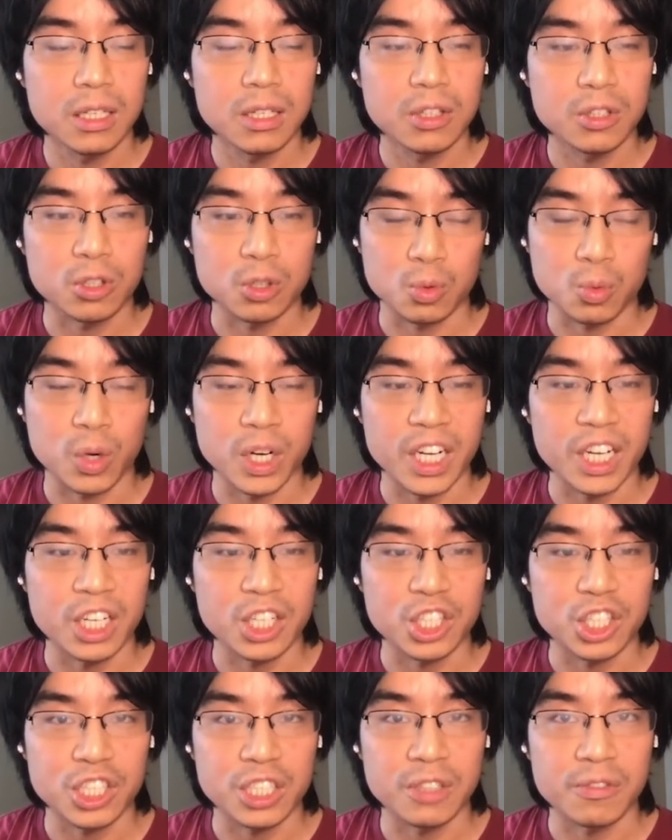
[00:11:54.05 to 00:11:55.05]
There's 1
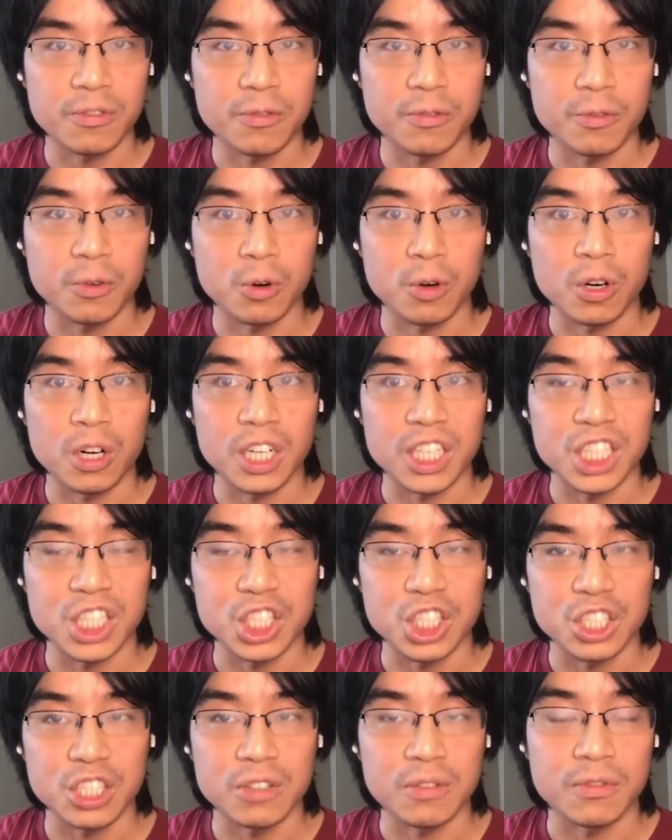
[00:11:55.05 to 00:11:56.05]
entry for
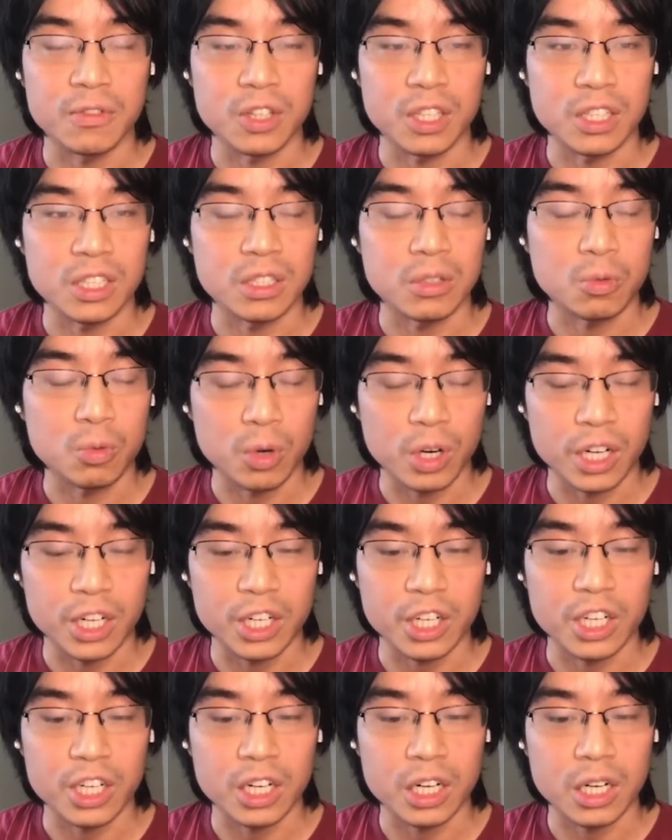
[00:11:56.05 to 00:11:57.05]
each of the
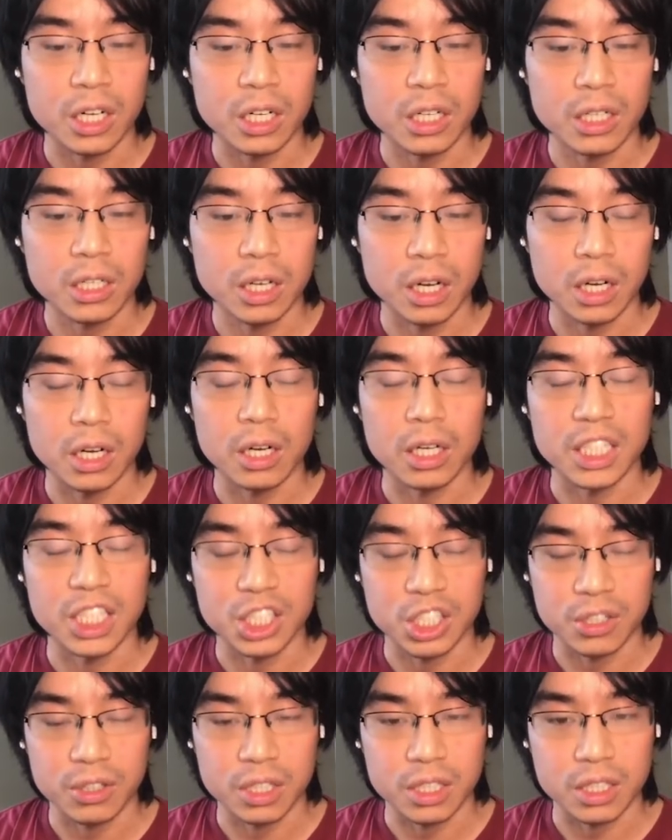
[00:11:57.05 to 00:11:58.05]
worker, each
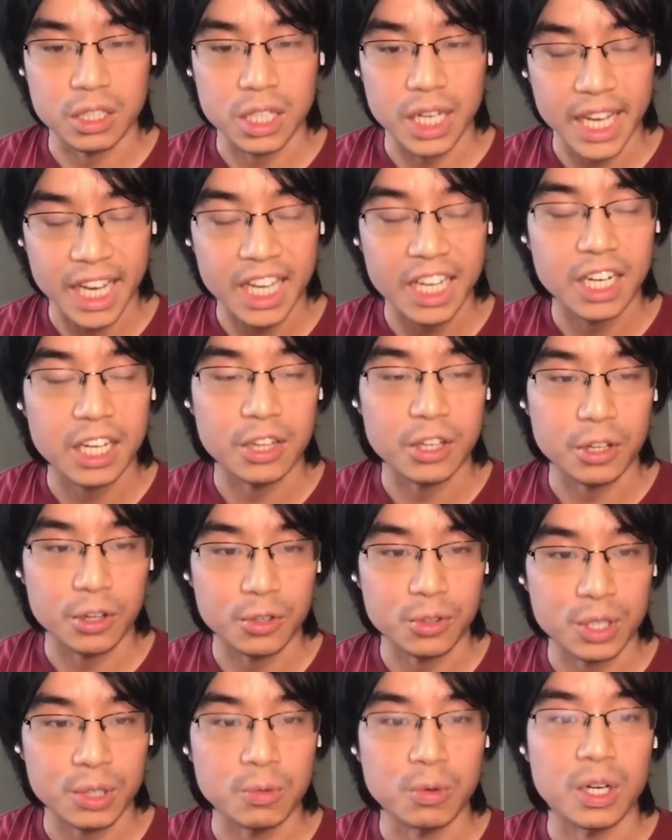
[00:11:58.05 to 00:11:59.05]
of the head and the
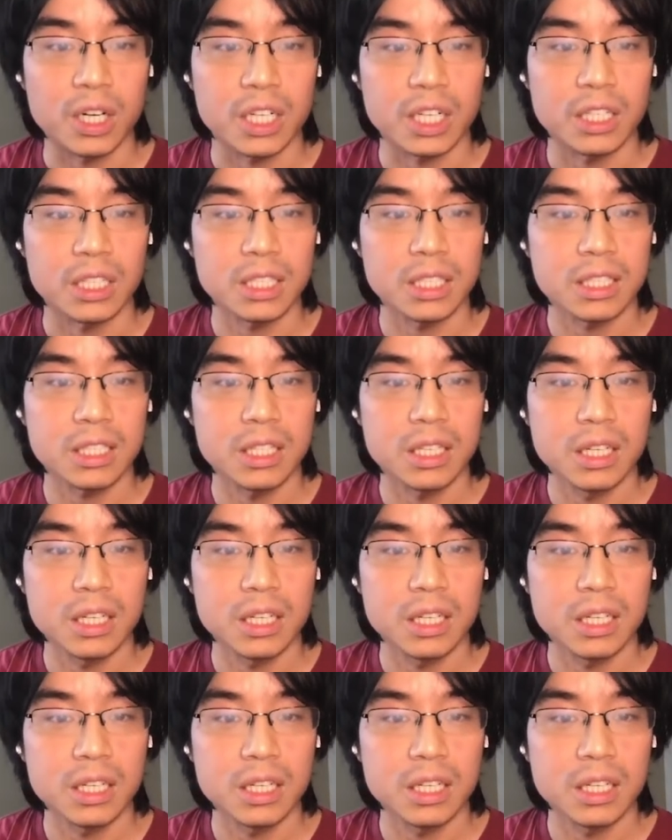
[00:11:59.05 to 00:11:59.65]
3 workers.